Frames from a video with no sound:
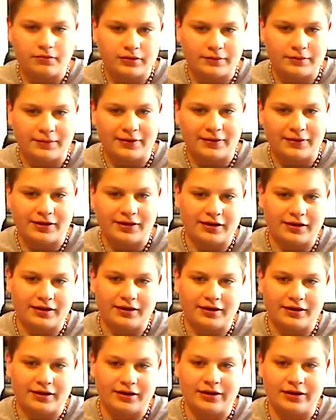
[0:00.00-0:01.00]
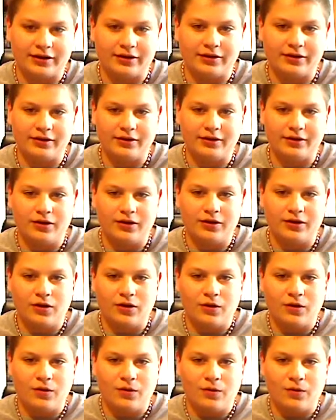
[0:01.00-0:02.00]
depending on,
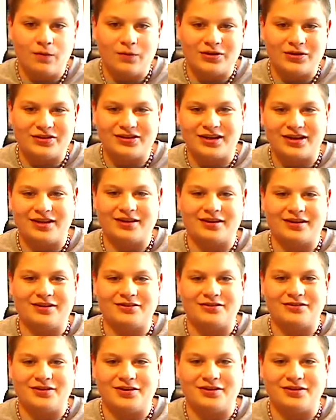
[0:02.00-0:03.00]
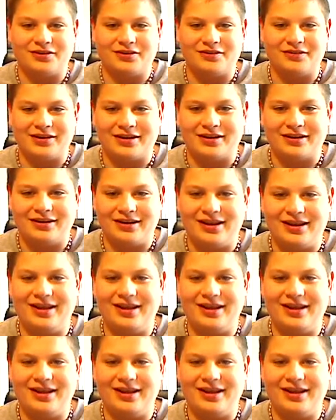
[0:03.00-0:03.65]
which side of the country you're living on.